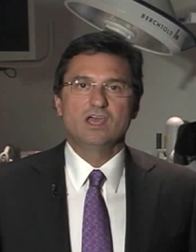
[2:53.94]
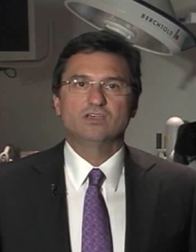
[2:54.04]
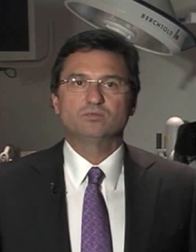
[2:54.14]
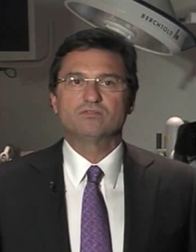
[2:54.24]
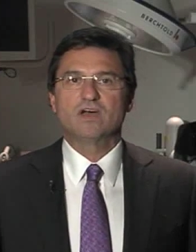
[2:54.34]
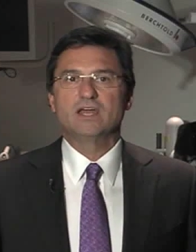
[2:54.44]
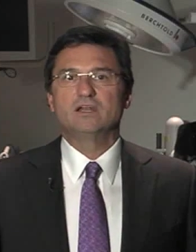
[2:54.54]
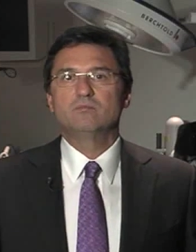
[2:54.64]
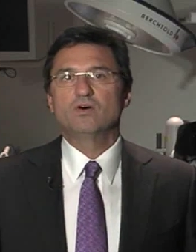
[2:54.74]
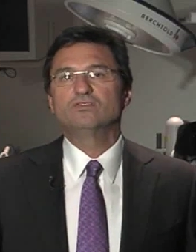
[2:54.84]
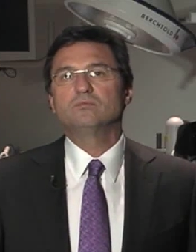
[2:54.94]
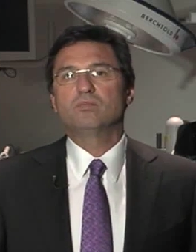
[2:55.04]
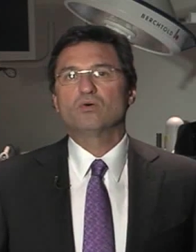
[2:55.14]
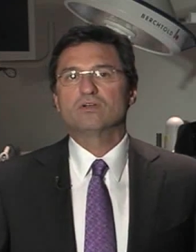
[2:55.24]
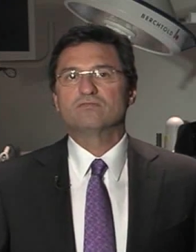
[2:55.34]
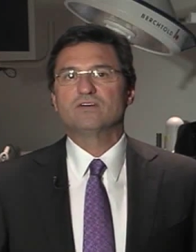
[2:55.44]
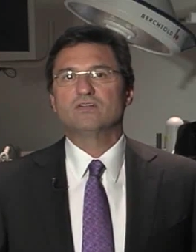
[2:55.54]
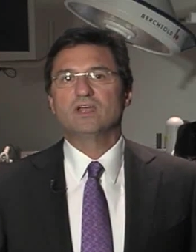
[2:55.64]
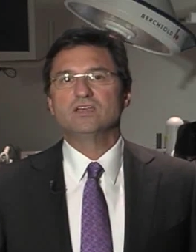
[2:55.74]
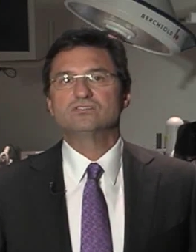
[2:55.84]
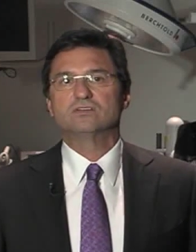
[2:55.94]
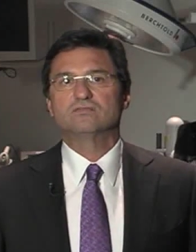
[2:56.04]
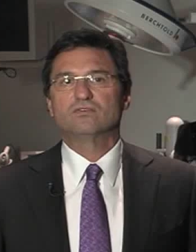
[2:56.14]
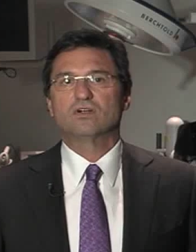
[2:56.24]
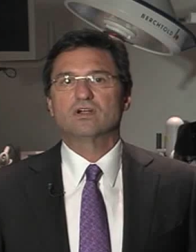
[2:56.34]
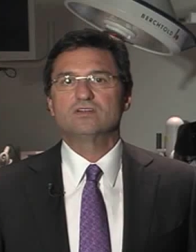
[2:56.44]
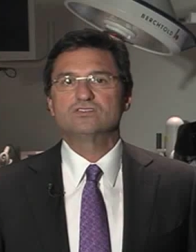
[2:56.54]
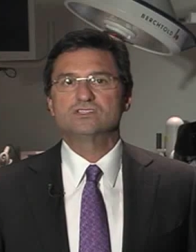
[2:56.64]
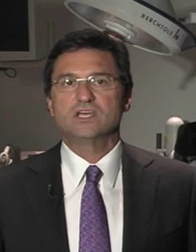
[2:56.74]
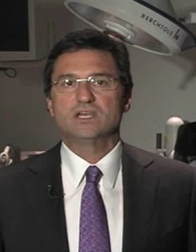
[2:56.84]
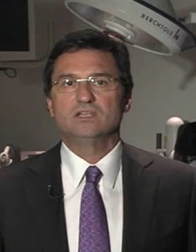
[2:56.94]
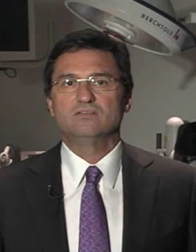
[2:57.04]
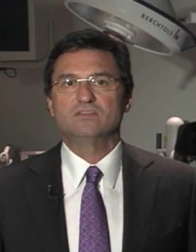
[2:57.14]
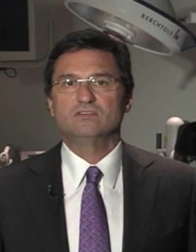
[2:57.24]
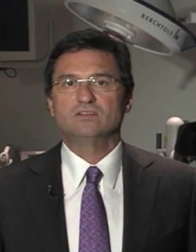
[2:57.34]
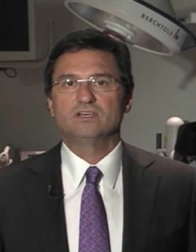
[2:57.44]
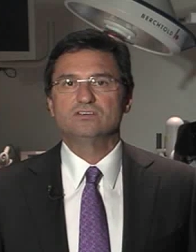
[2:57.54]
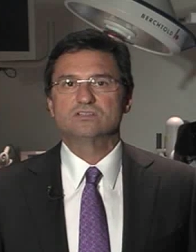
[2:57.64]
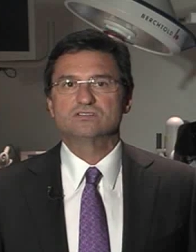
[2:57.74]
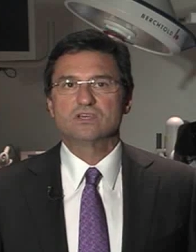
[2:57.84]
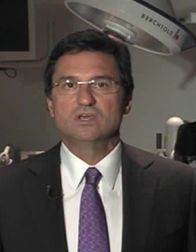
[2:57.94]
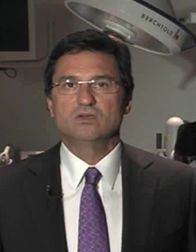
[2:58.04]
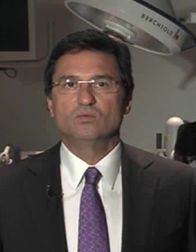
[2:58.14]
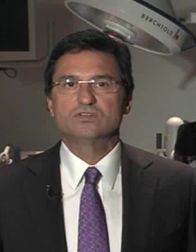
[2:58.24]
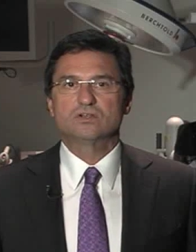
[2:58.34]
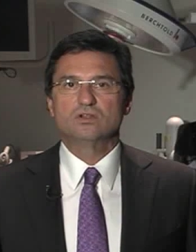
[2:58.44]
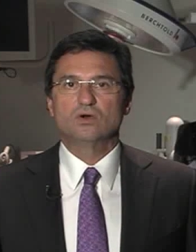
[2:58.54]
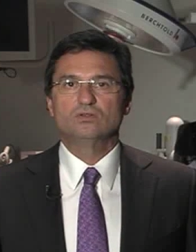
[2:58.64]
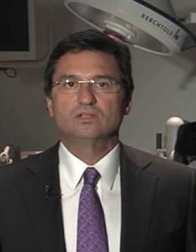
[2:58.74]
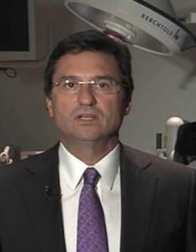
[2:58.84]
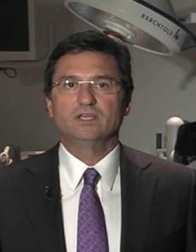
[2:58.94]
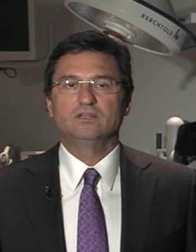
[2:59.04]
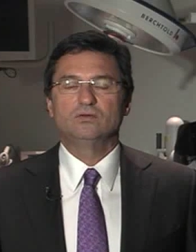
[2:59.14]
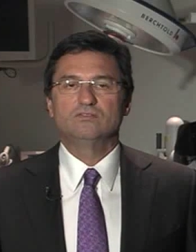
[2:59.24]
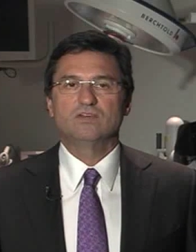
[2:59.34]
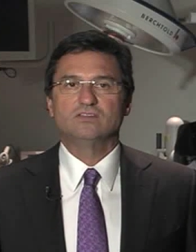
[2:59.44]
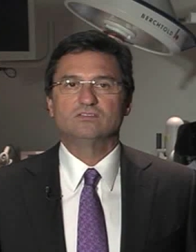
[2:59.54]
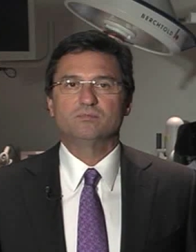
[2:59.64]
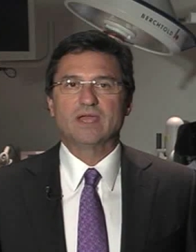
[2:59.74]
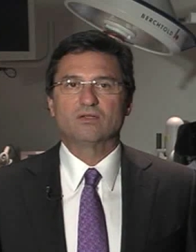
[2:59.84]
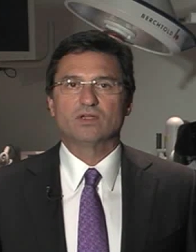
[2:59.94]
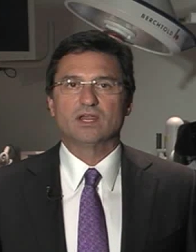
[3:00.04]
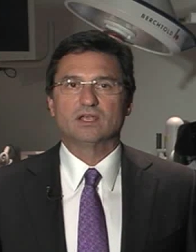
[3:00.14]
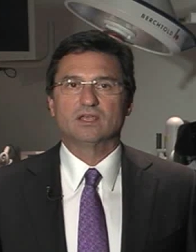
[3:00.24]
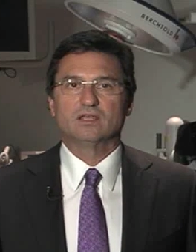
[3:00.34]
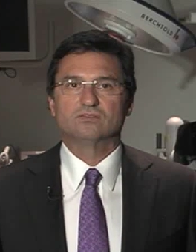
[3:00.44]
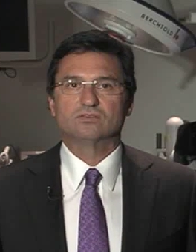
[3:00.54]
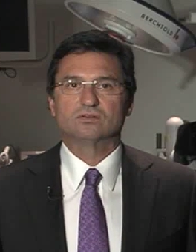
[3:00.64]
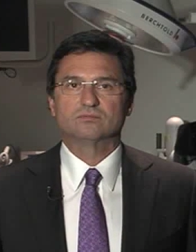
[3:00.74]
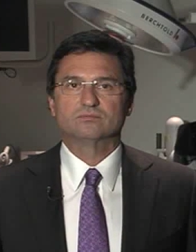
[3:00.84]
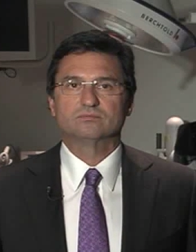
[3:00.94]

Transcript: has provided a most important foundation for our understanding of these lesions, which are known to lead to invasive pancreatic cancer.